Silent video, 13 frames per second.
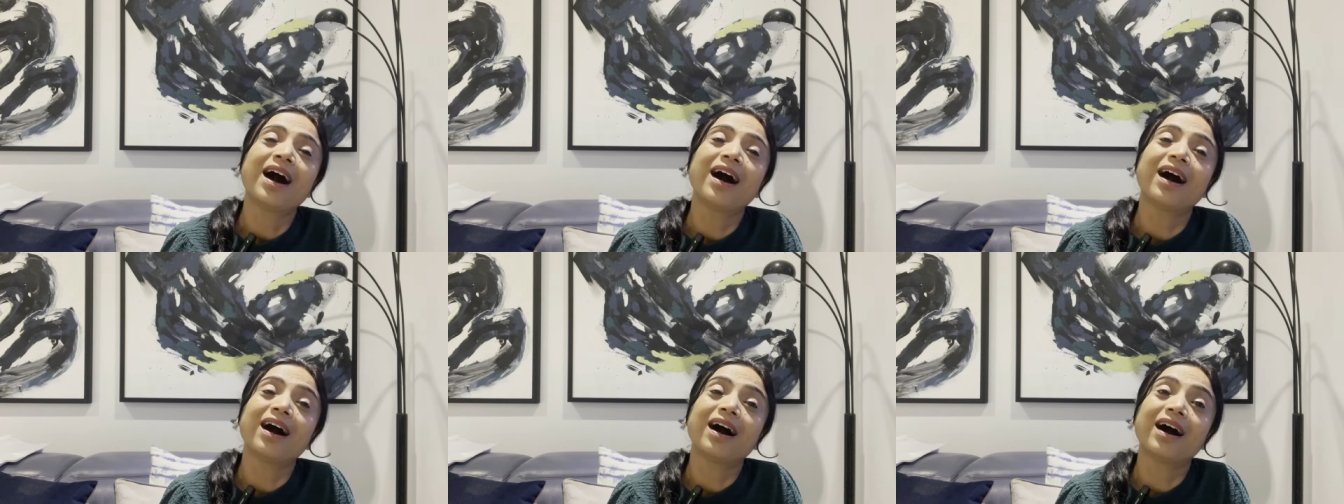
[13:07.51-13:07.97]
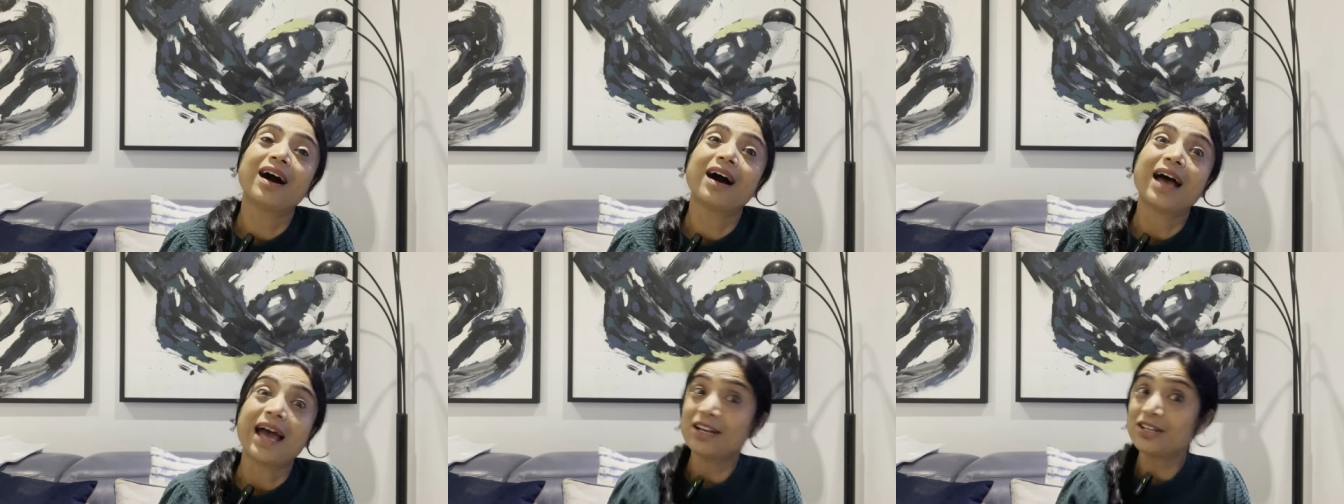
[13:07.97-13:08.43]
Uh,
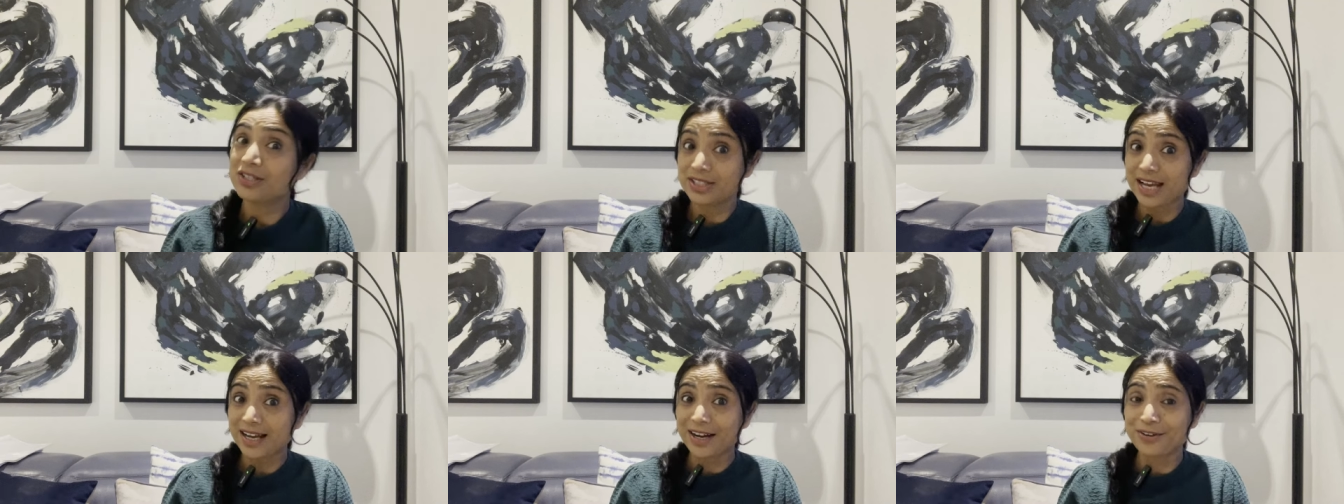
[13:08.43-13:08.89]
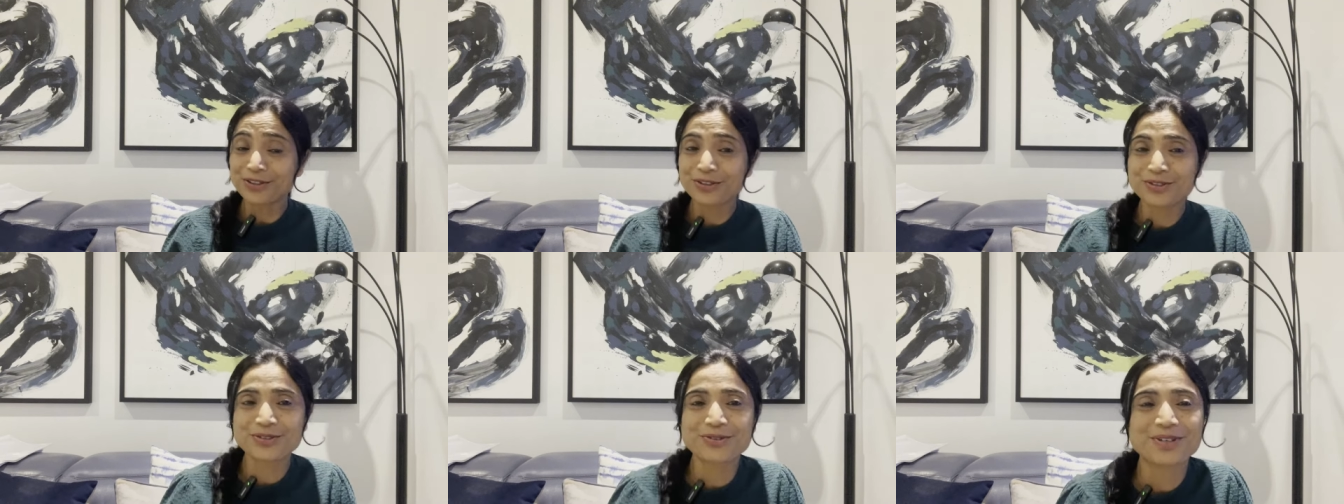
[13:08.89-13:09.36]
and check out
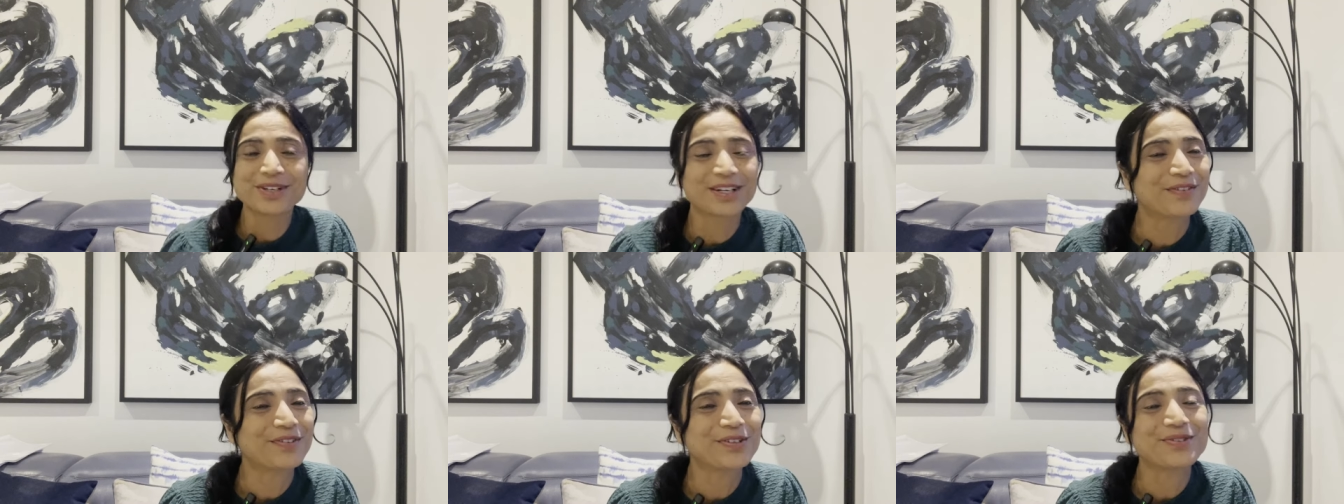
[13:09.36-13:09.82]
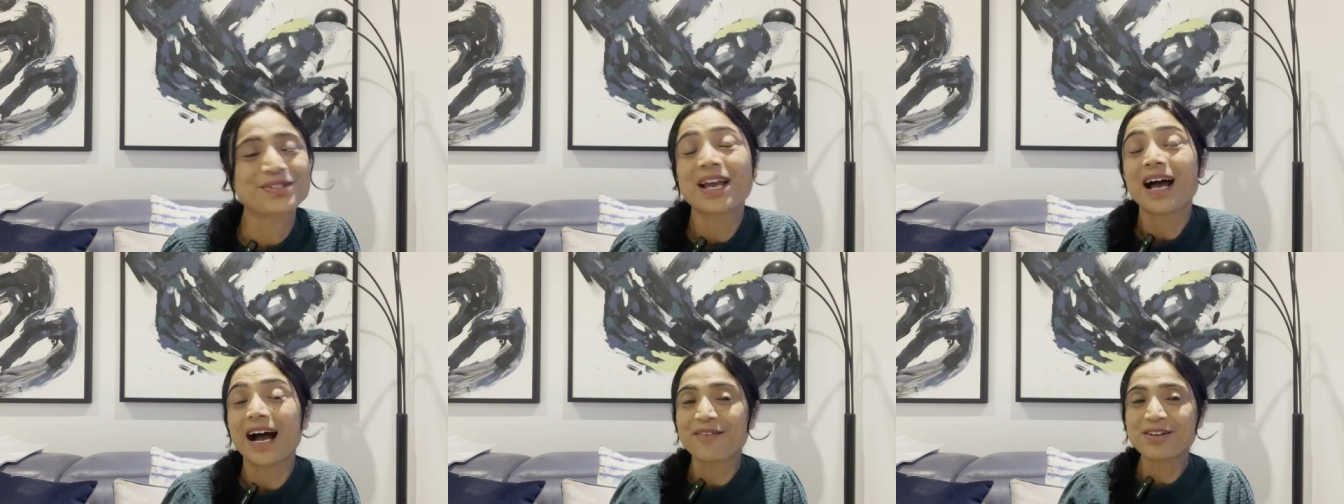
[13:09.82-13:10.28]
those Google reviews.
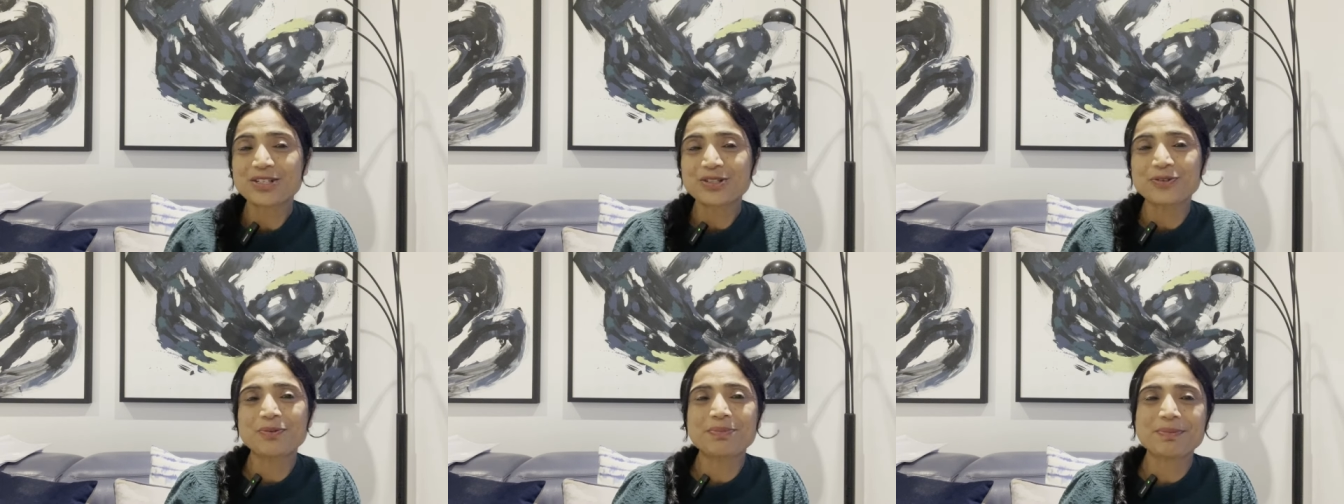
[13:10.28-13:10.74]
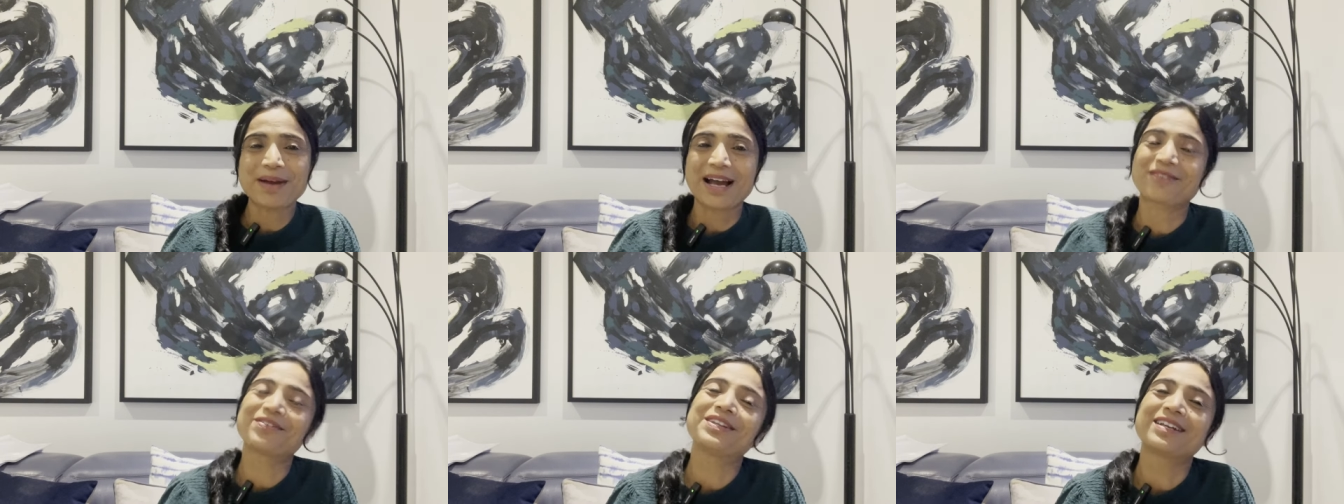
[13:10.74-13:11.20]
I will soon be
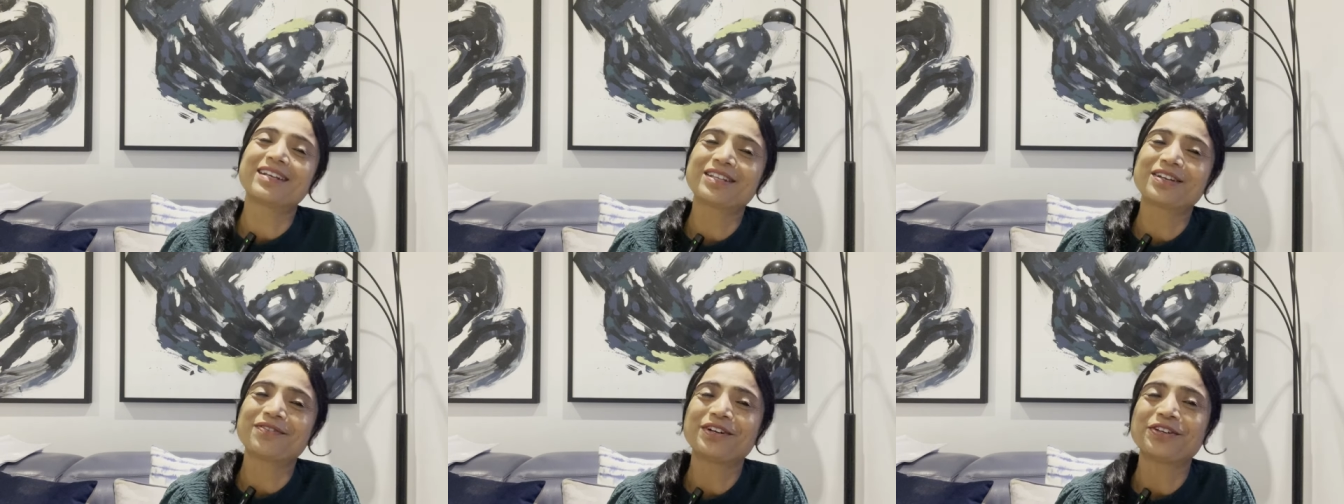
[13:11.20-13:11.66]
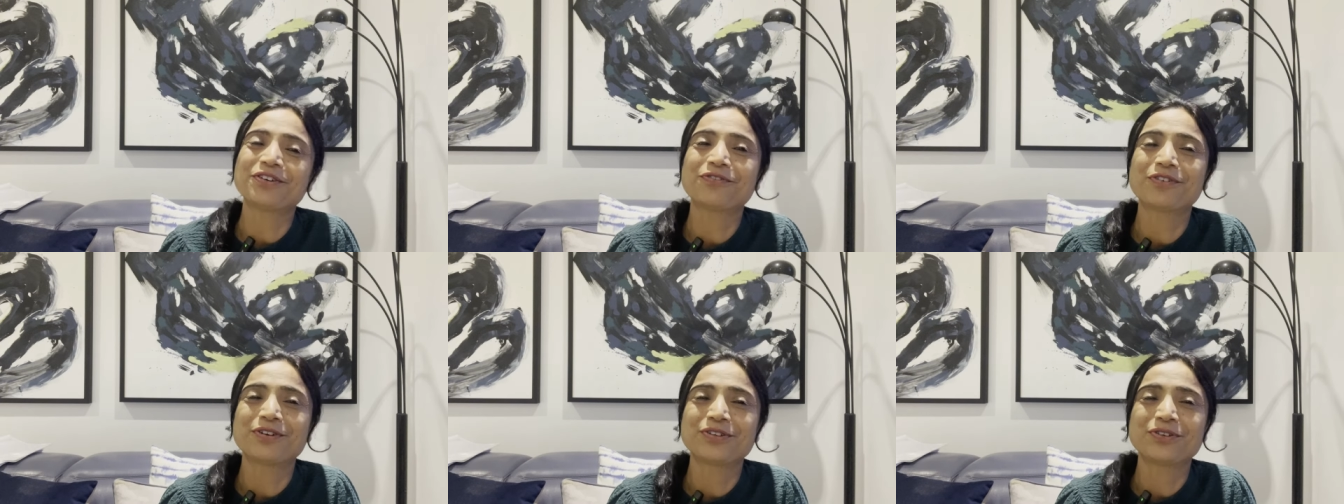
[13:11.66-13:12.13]
back with another video
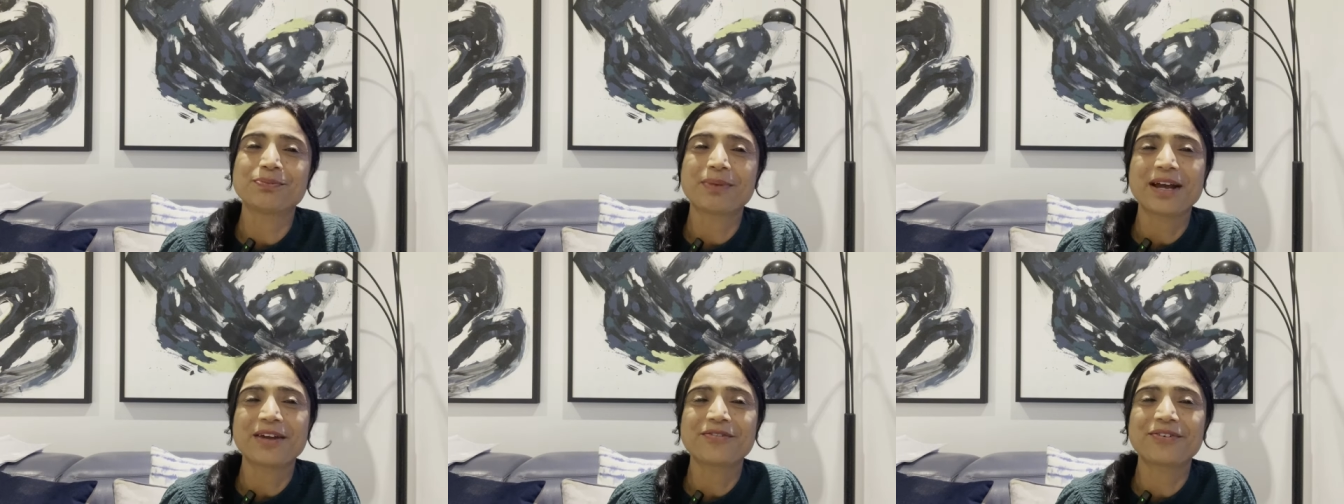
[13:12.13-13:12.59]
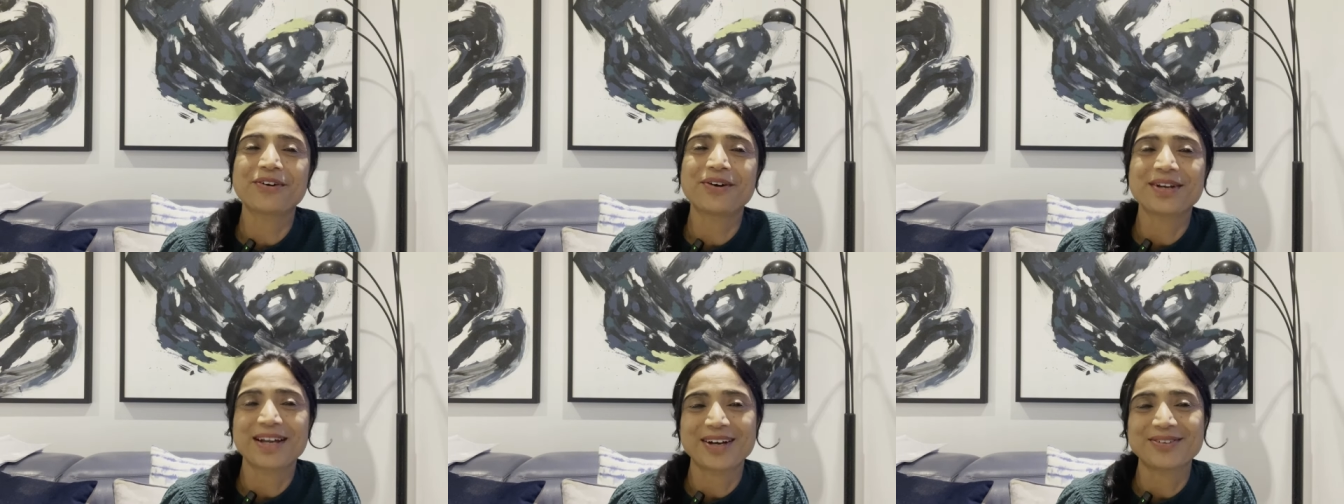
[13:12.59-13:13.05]
for you. Bye for
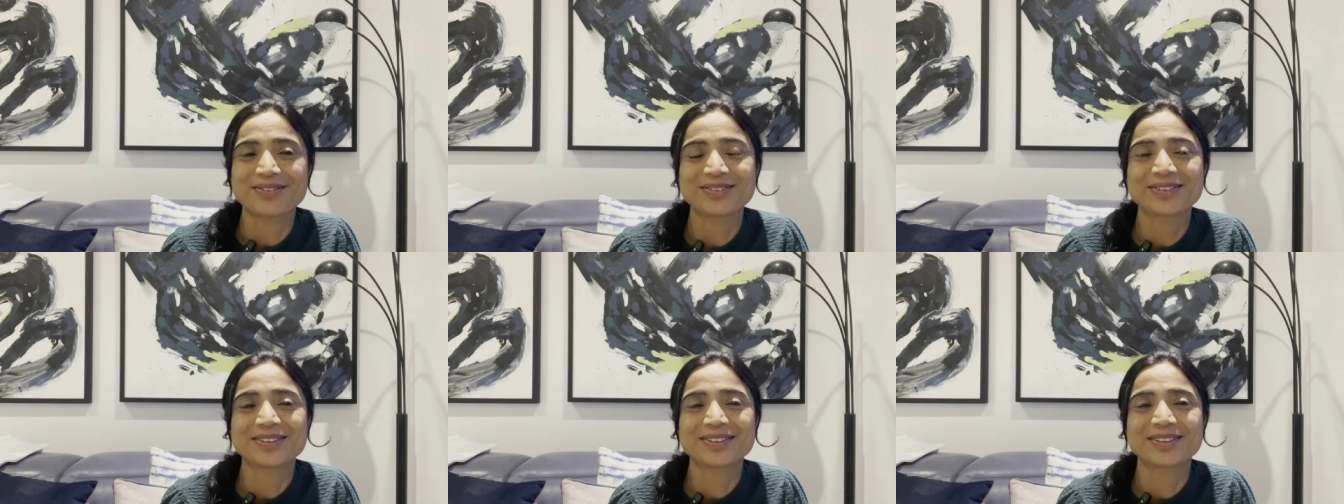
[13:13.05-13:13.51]
now.